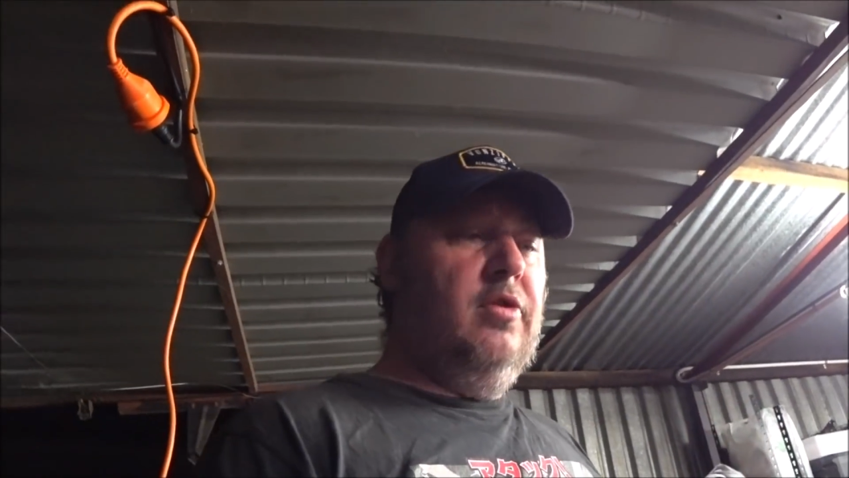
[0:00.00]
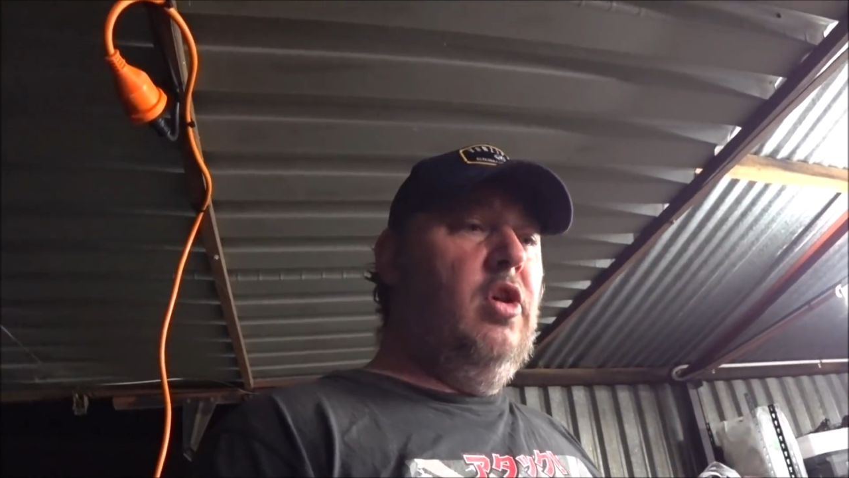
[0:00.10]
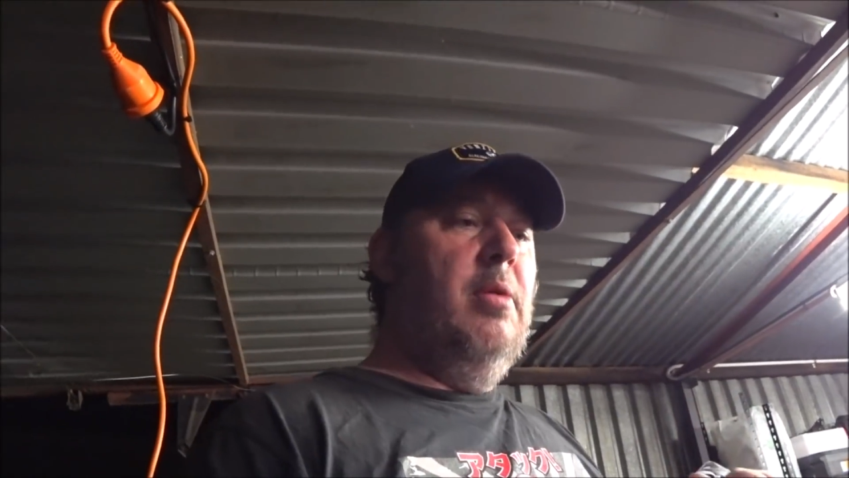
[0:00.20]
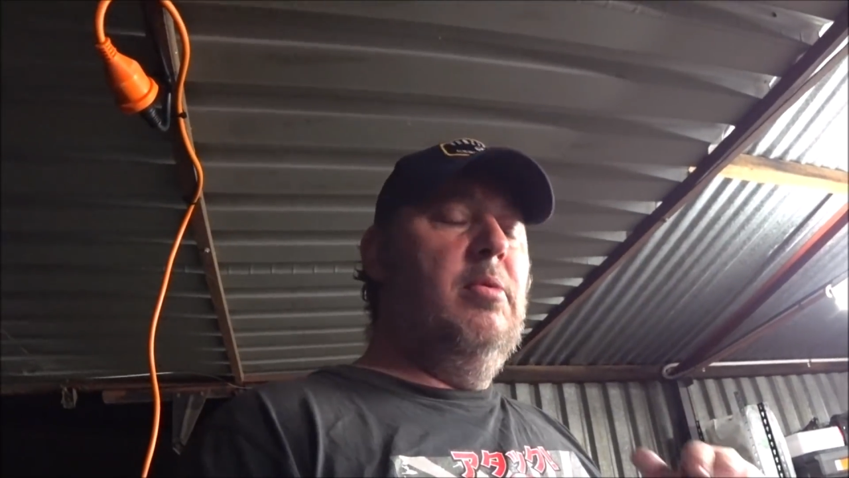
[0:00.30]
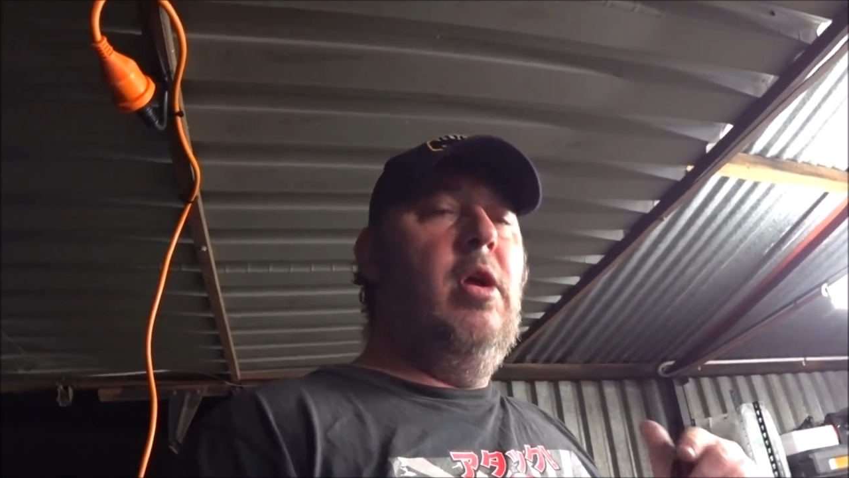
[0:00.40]

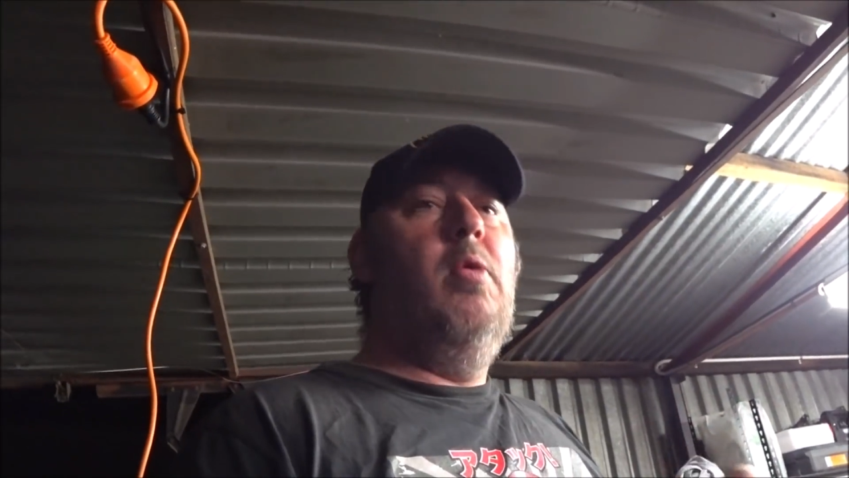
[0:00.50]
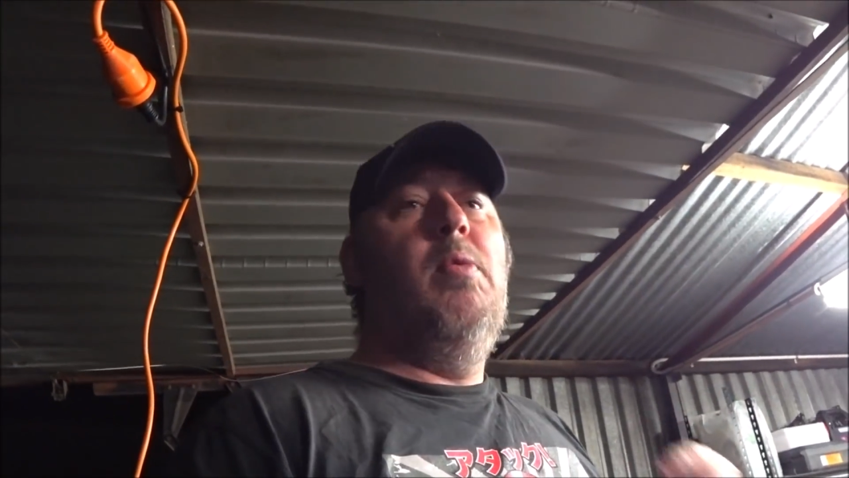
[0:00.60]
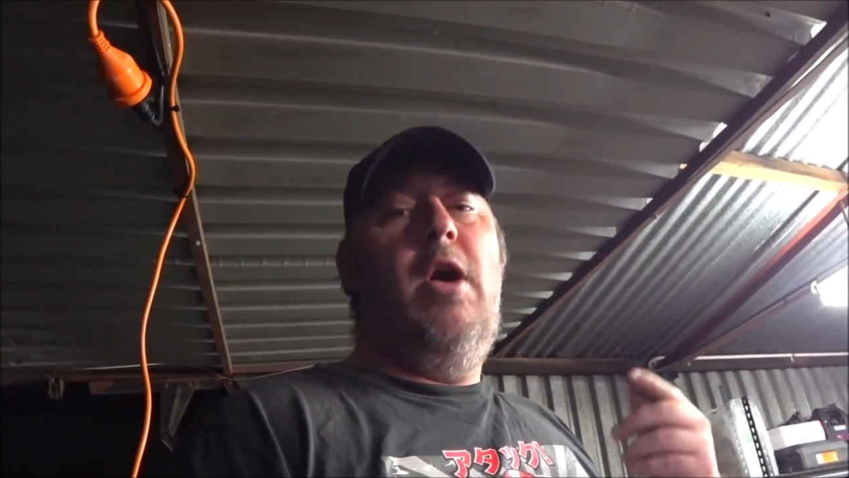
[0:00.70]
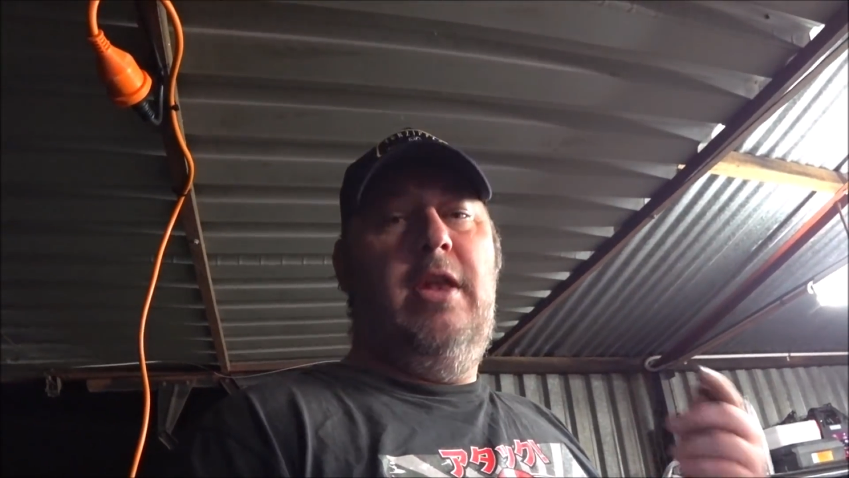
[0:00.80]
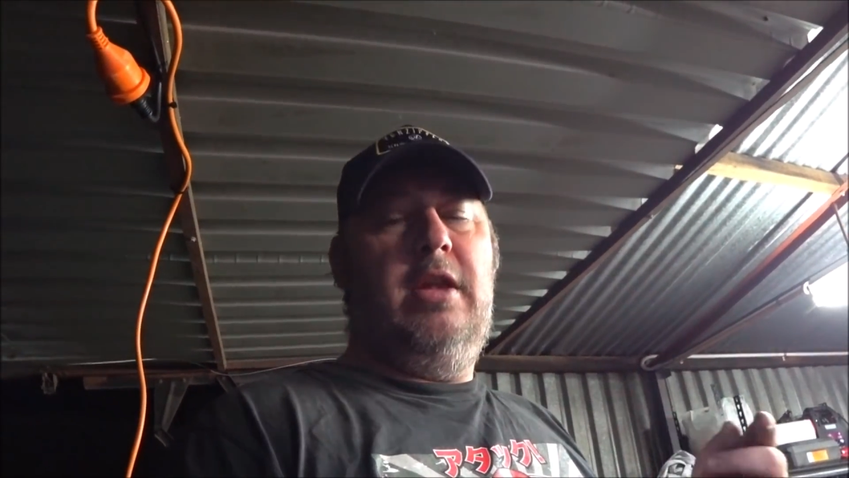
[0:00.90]
time will know
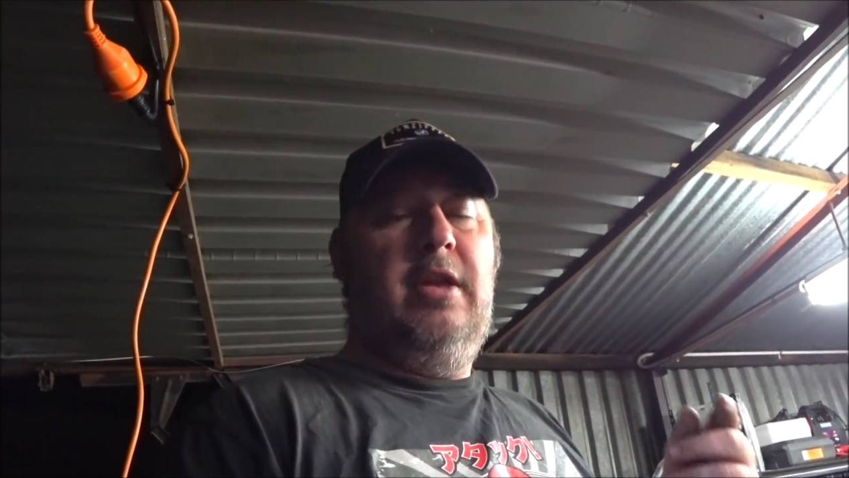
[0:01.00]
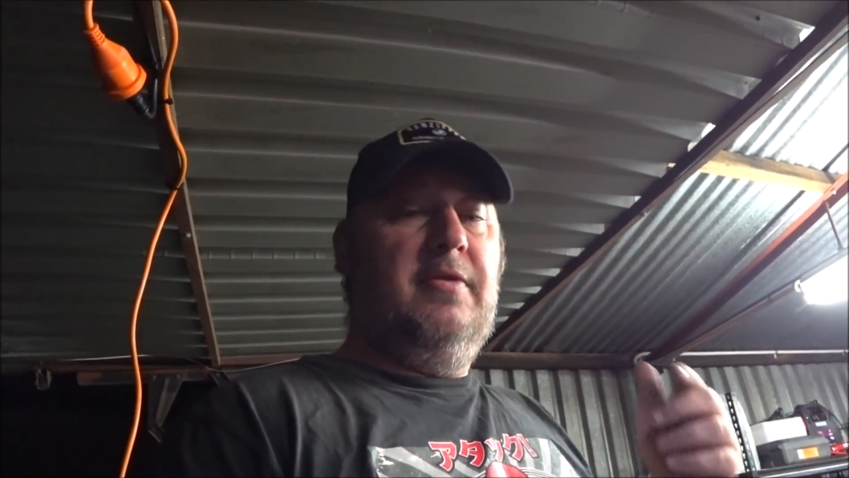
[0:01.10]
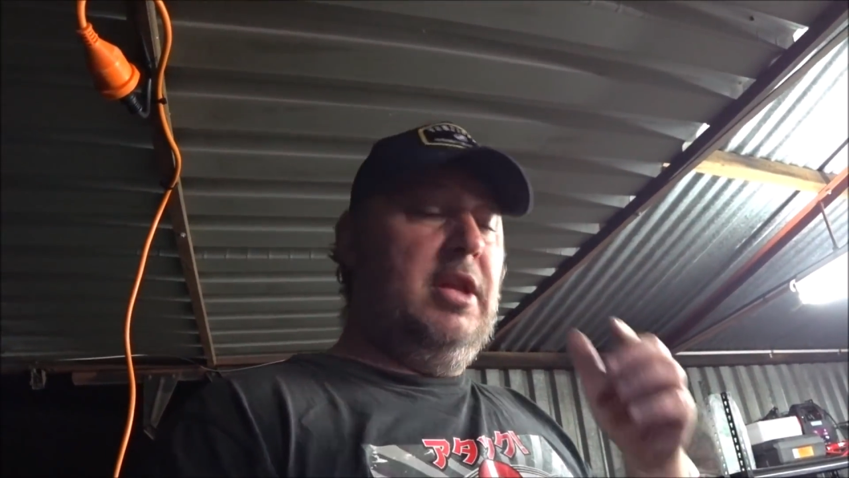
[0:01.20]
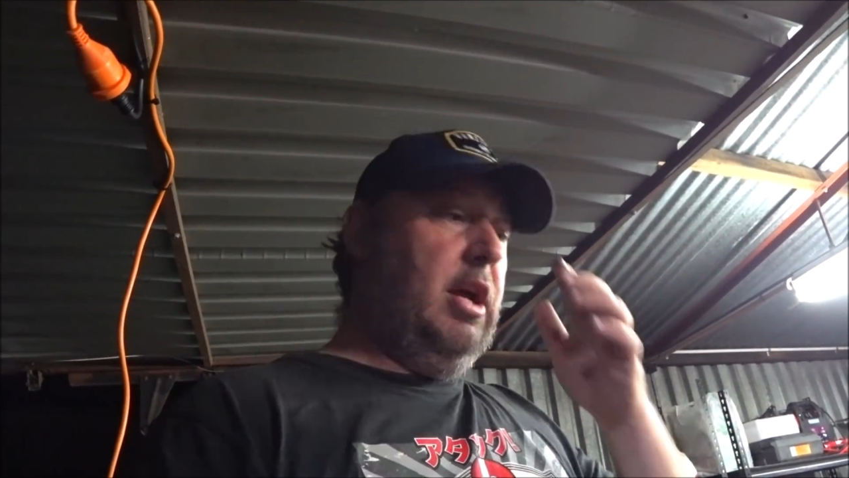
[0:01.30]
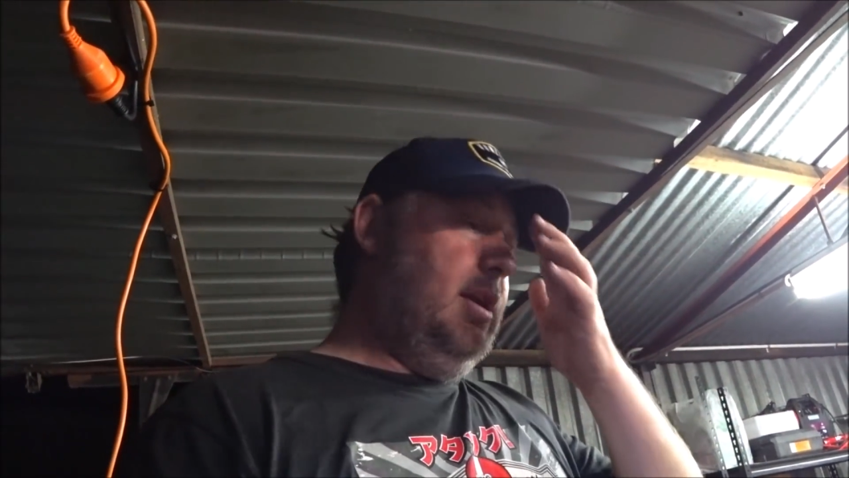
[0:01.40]
why that's
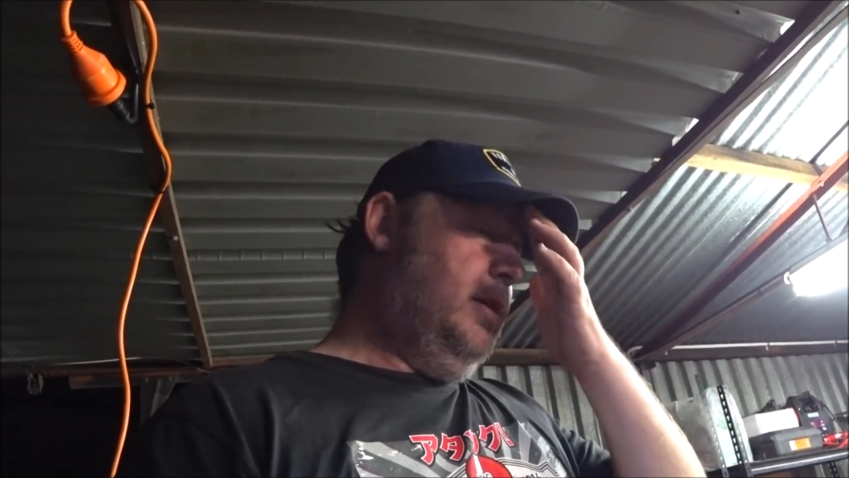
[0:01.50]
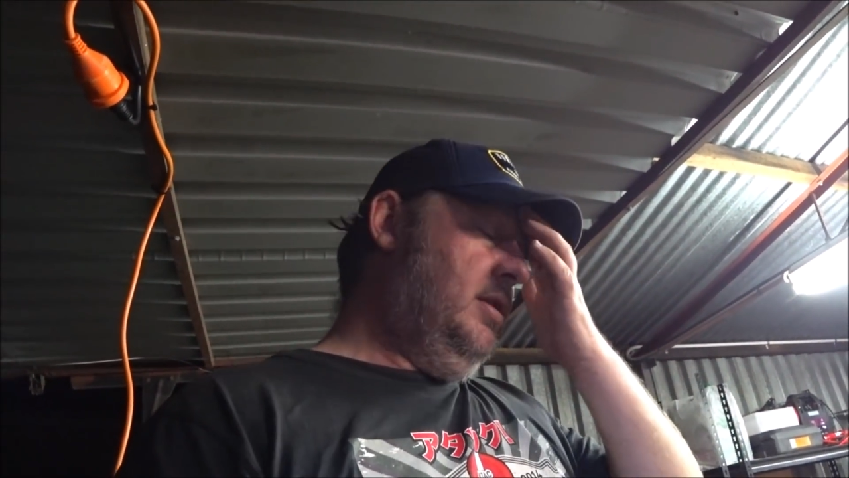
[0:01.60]
devastating,